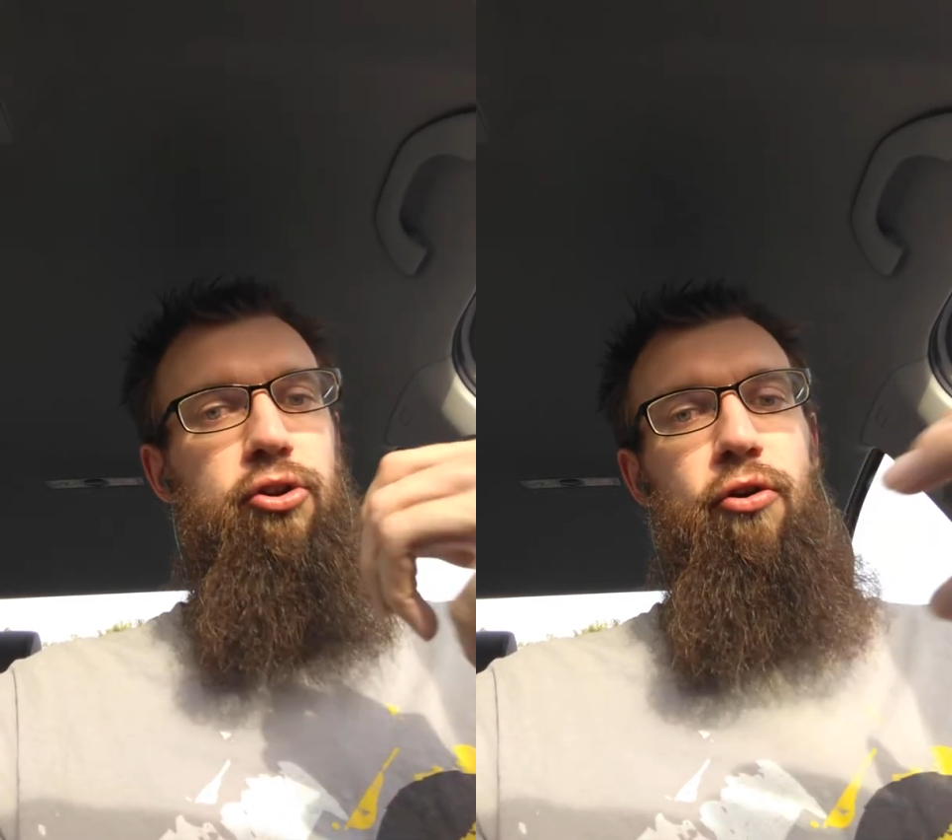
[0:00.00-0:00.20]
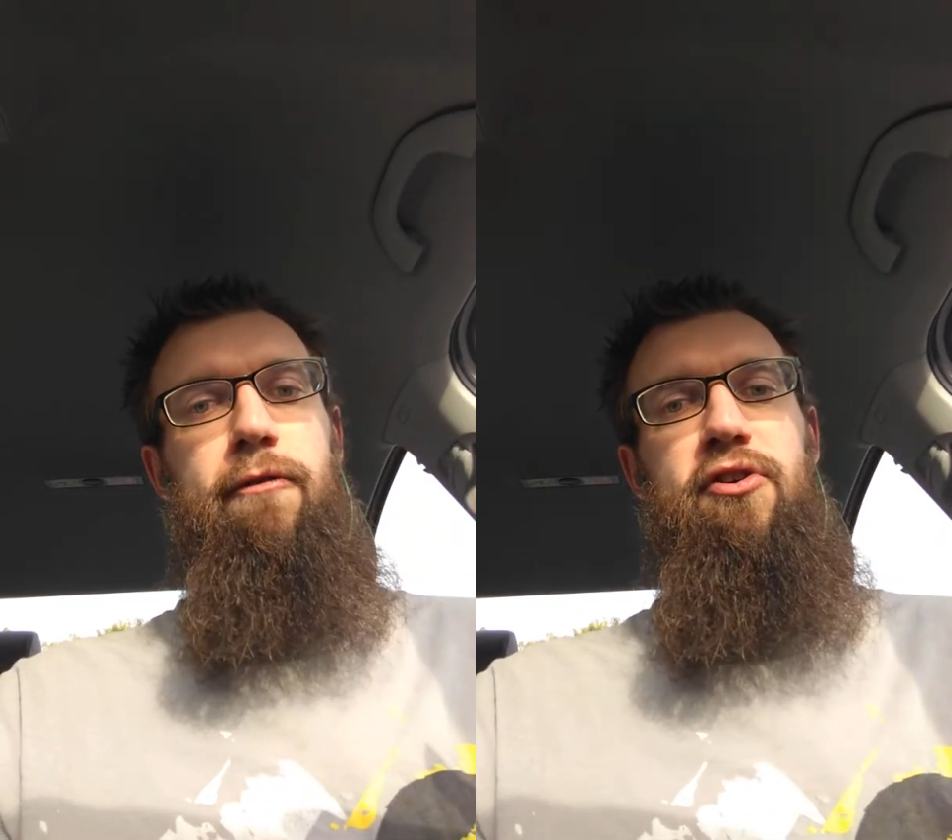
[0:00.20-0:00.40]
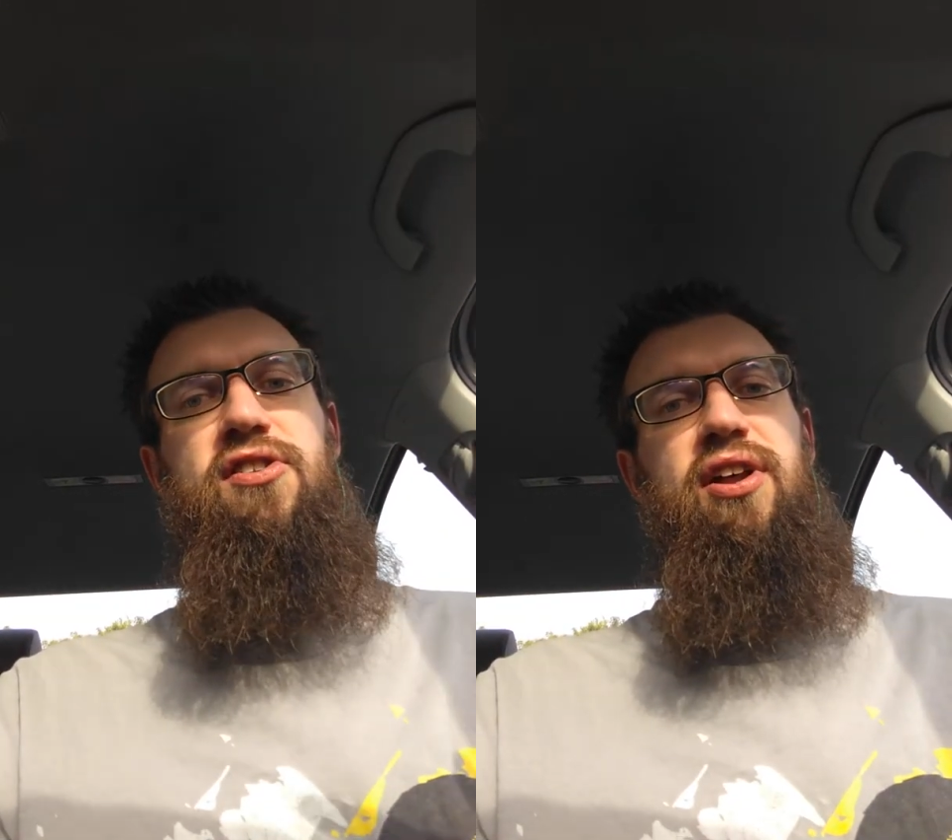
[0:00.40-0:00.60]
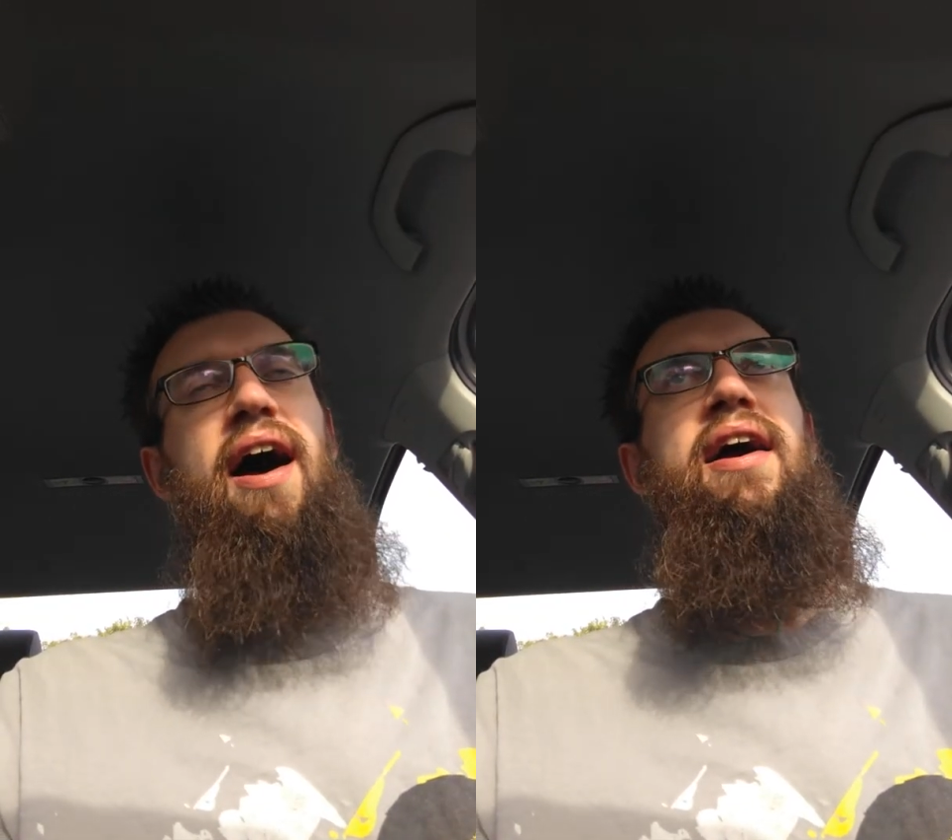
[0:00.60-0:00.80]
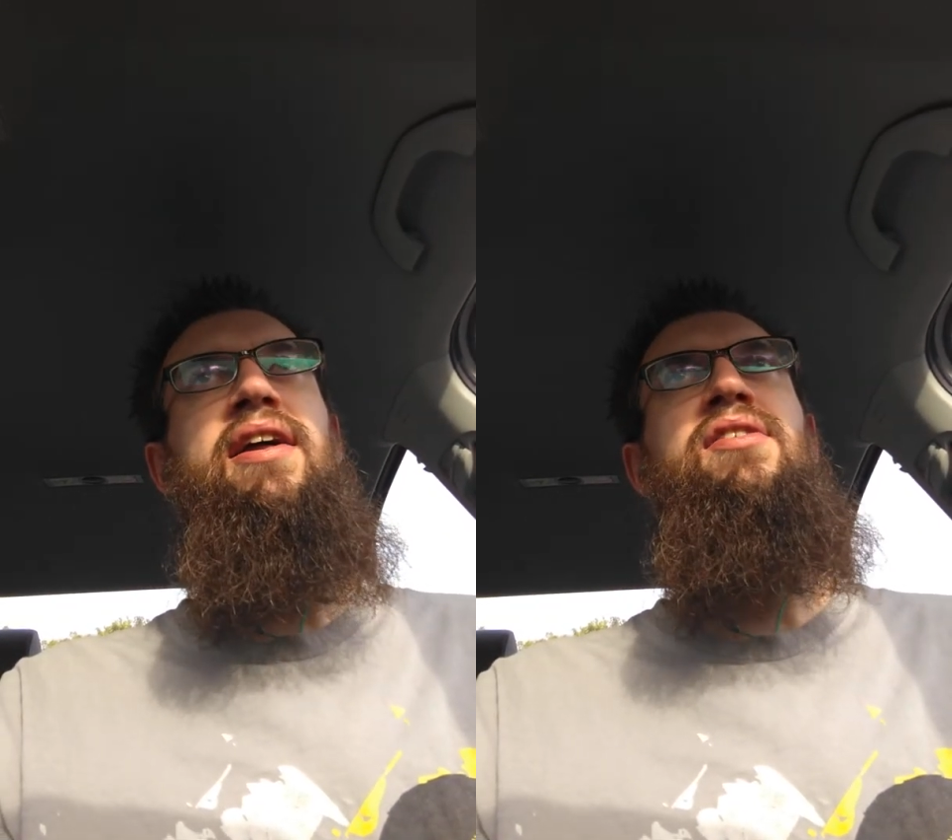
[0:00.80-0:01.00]
look for
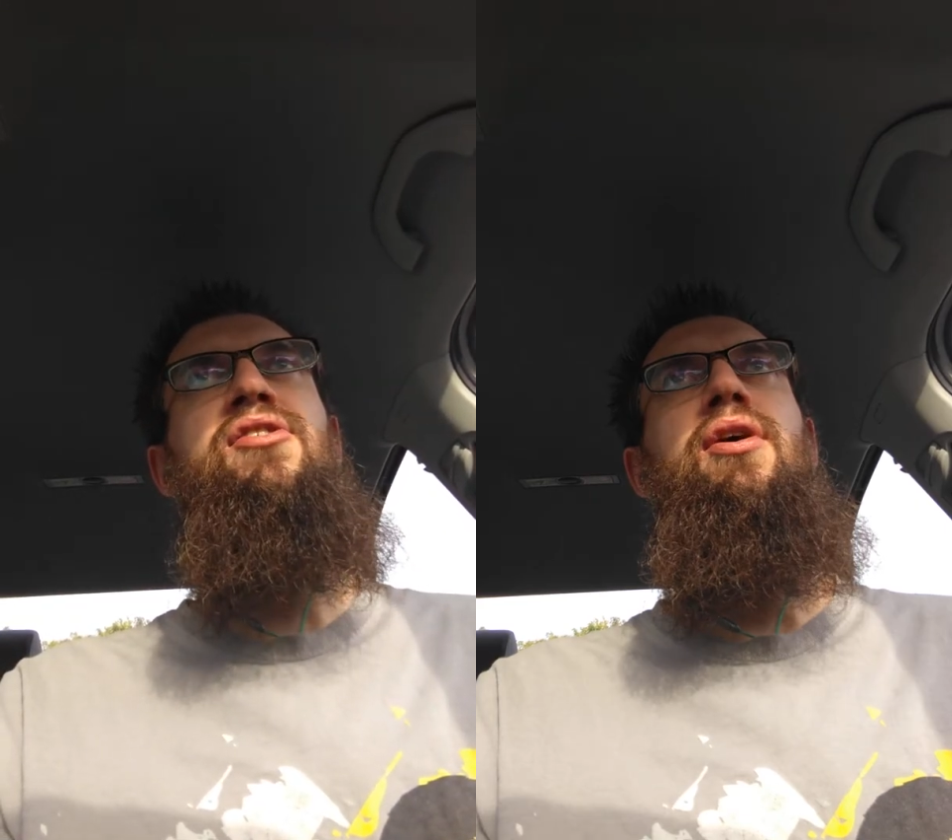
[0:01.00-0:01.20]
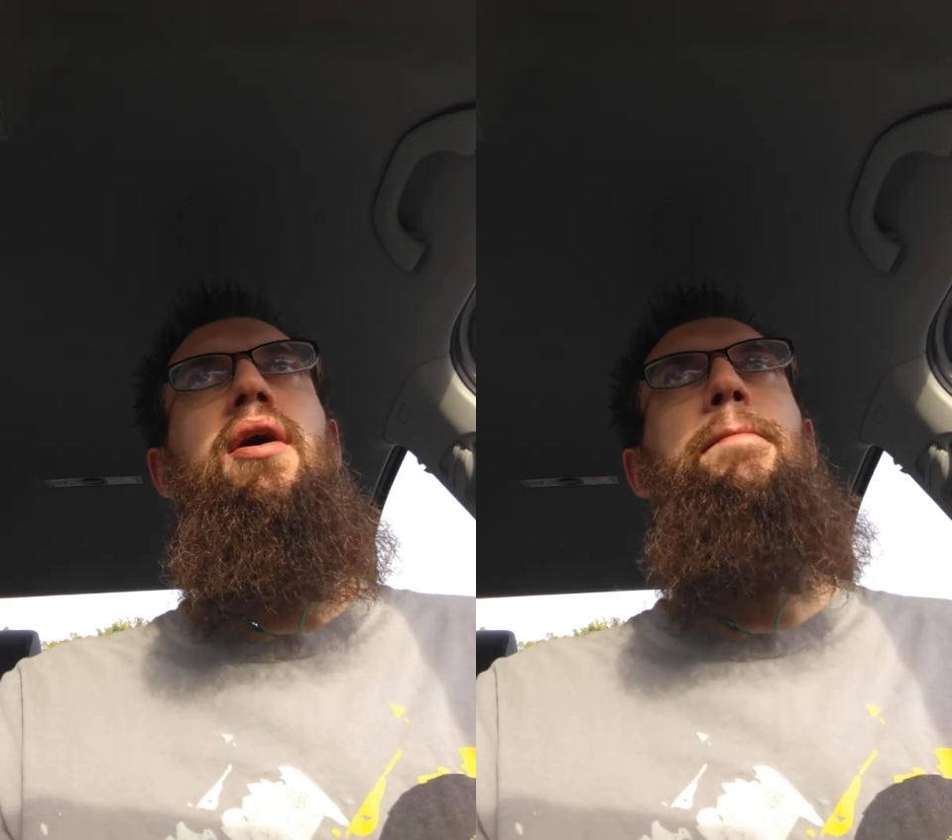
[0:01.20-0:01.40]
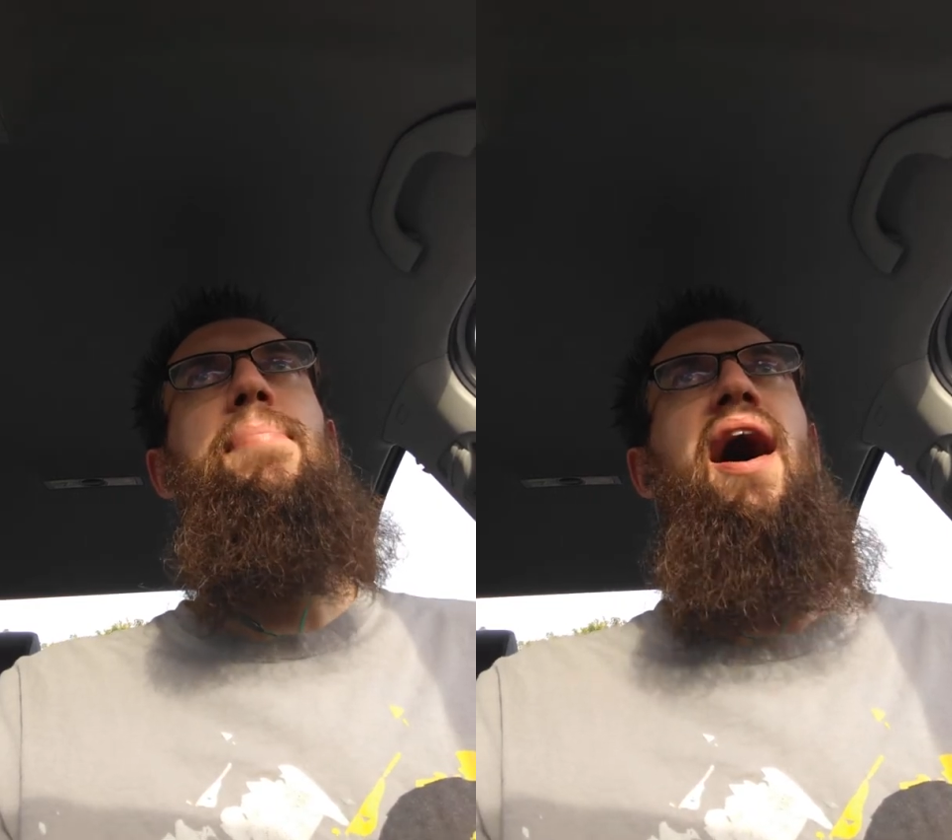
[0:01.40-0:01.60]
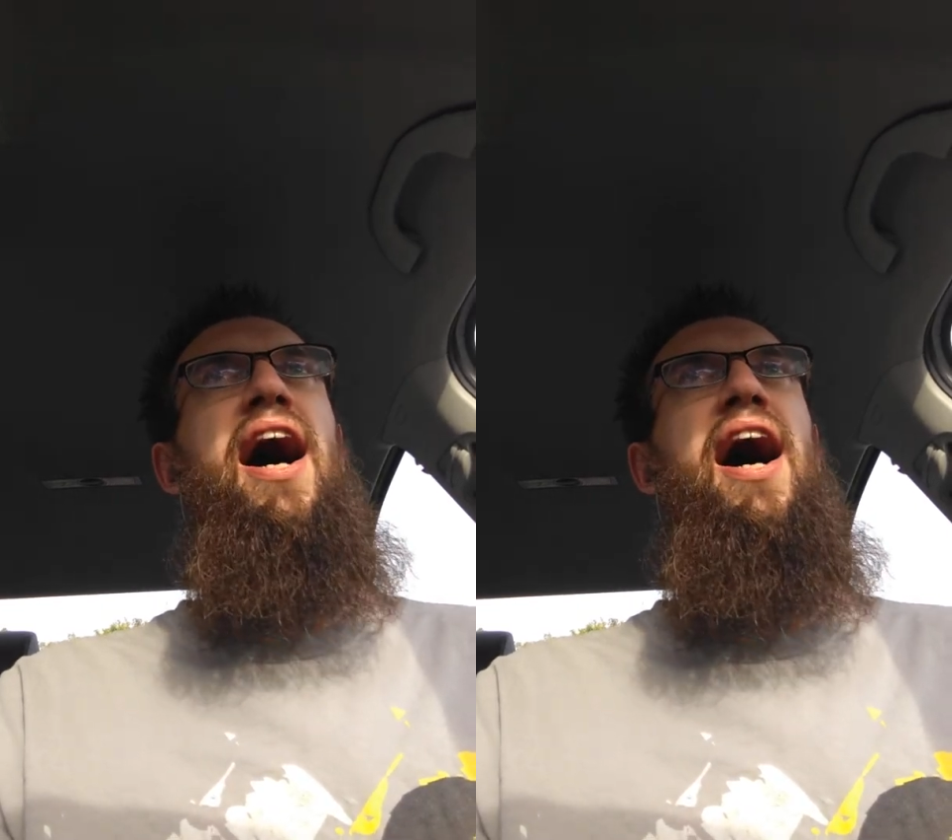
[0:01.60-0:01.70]
signs, but